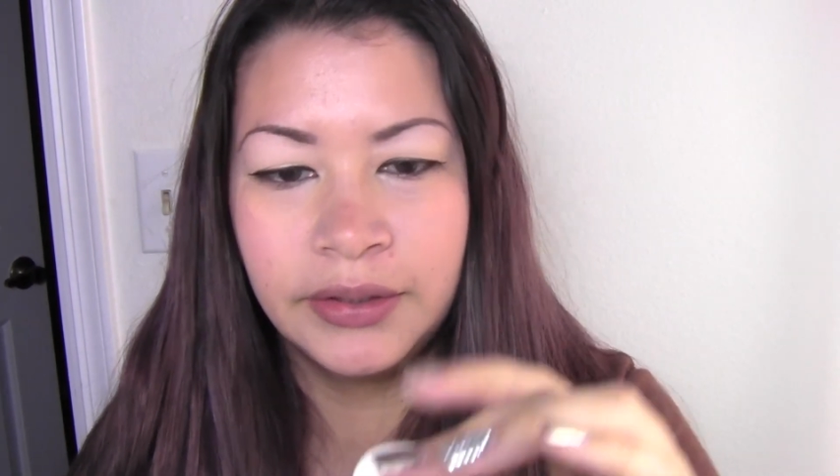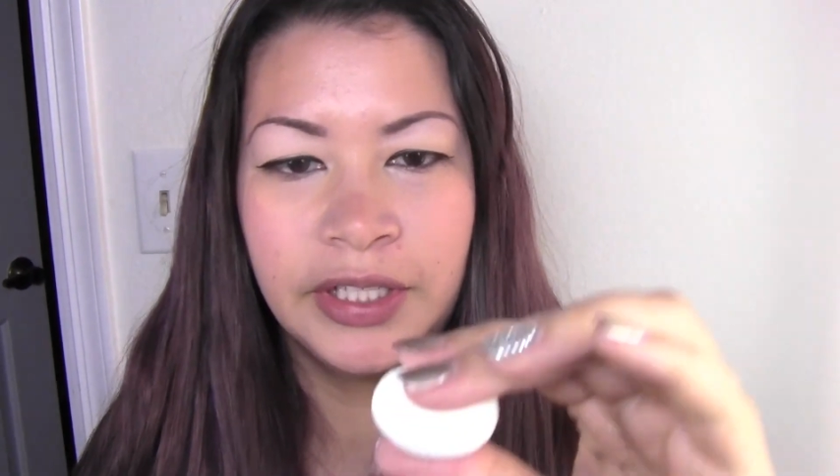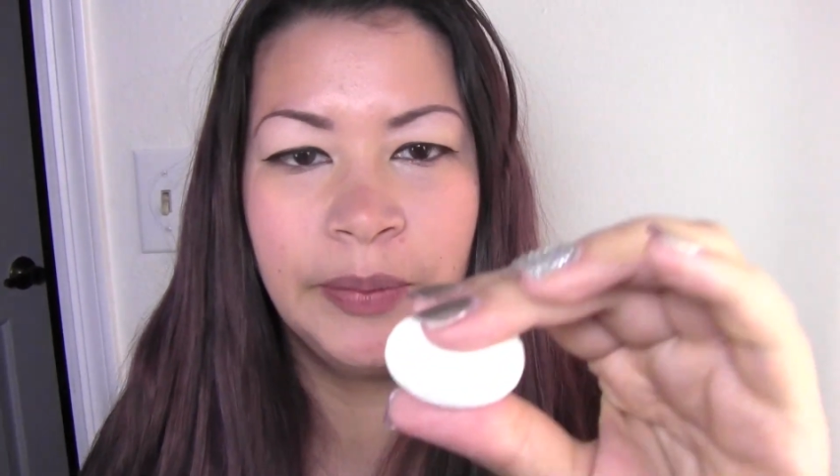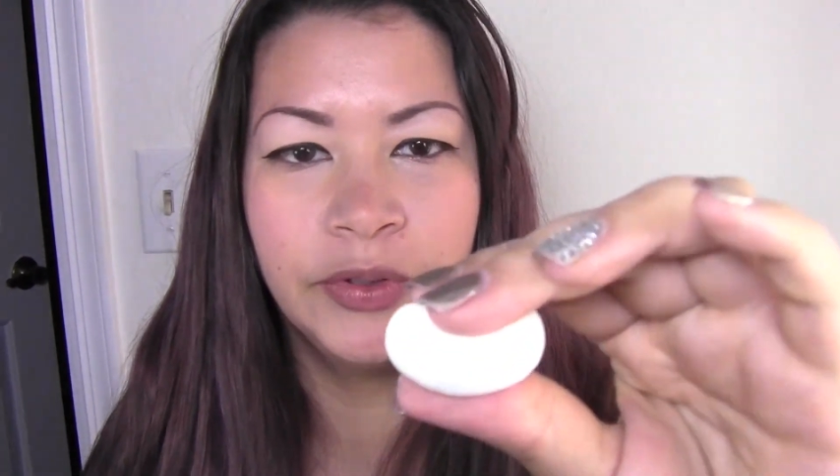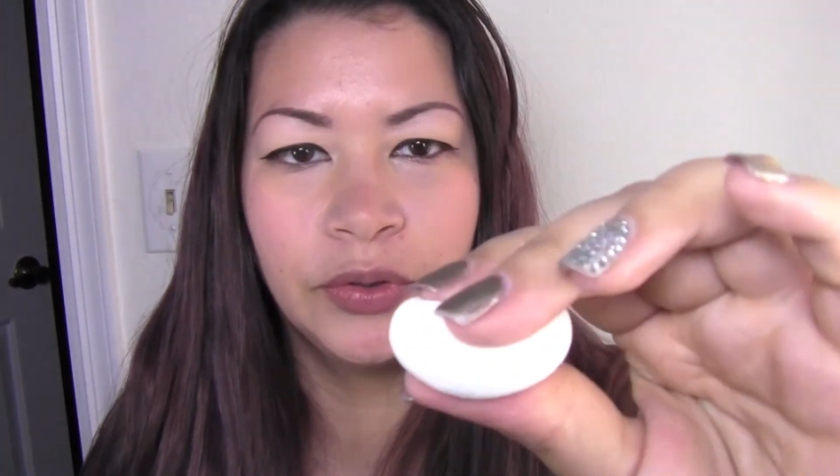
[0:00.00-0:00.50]

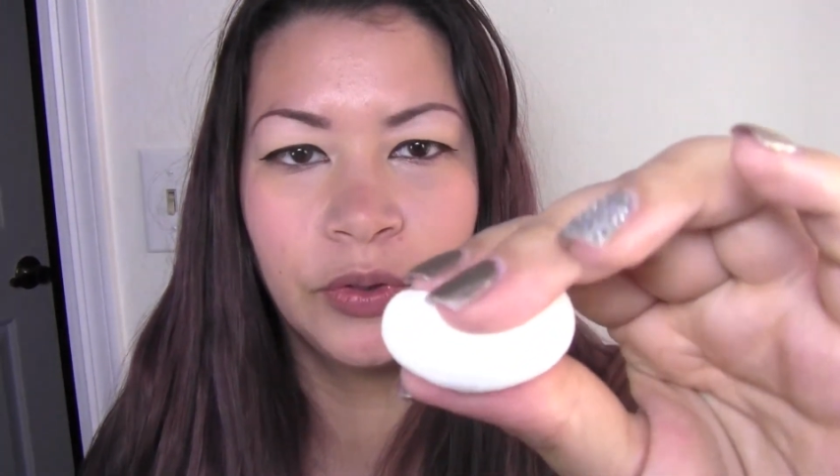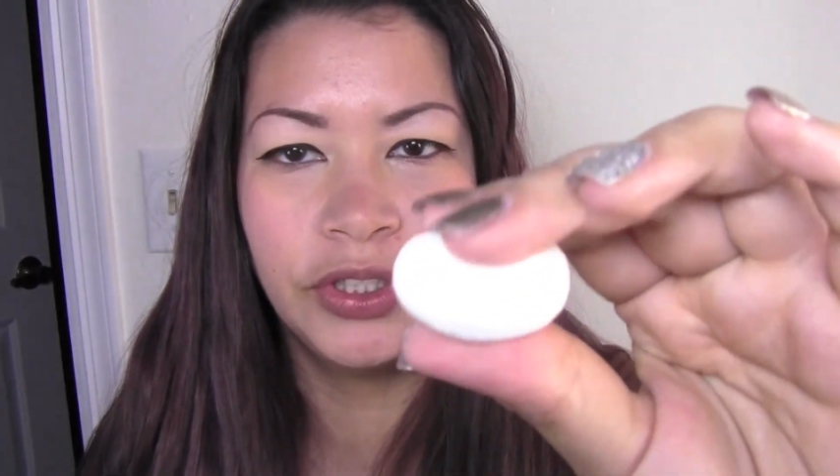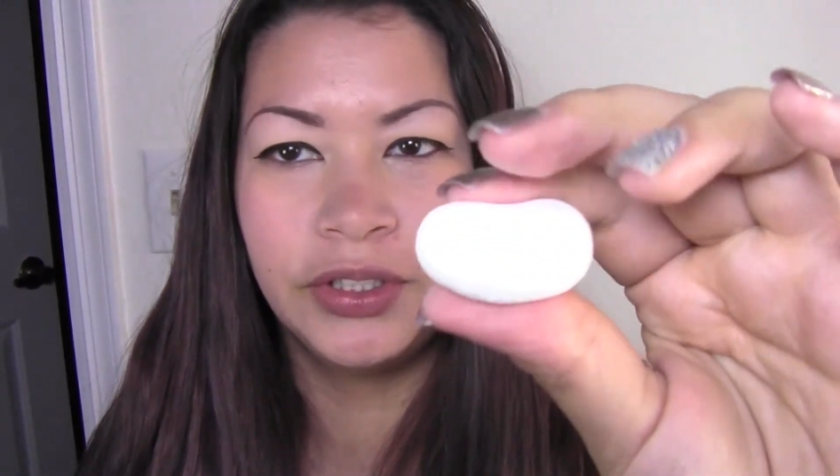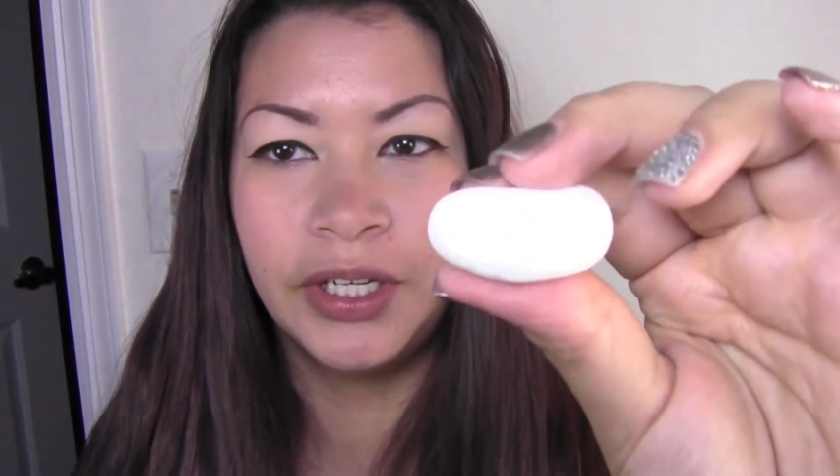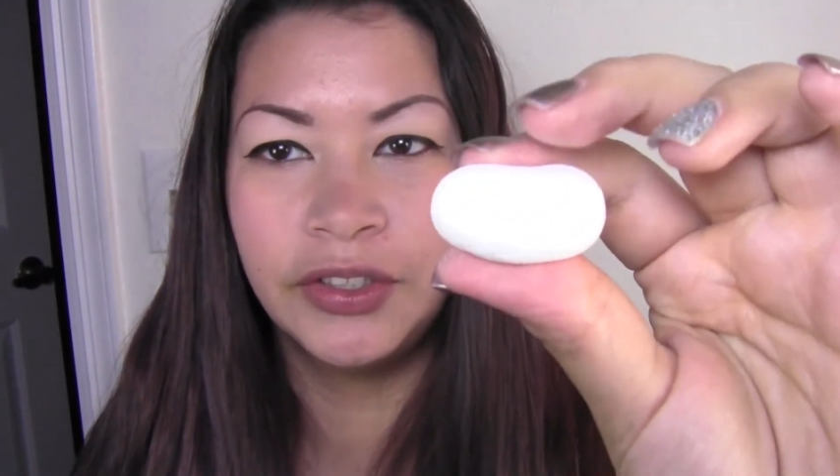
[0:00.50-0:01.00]
same
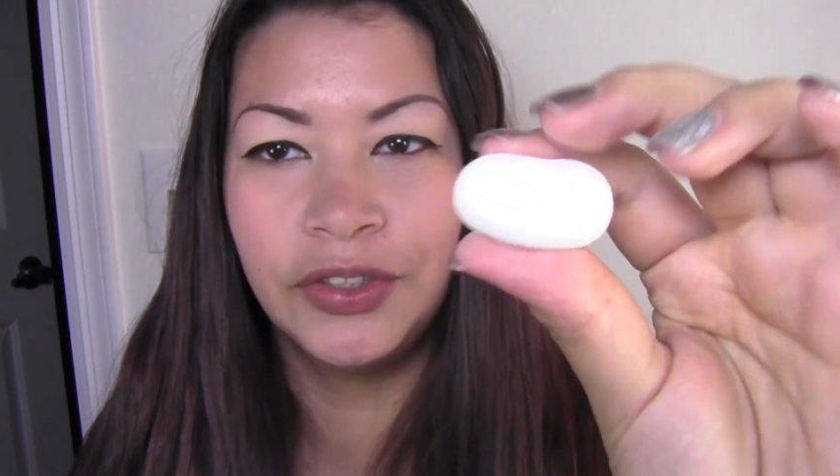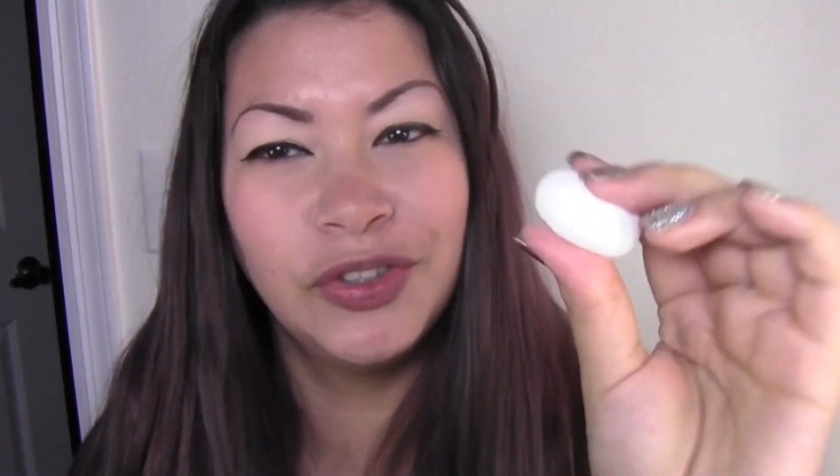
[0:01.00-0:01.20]
squishy texture,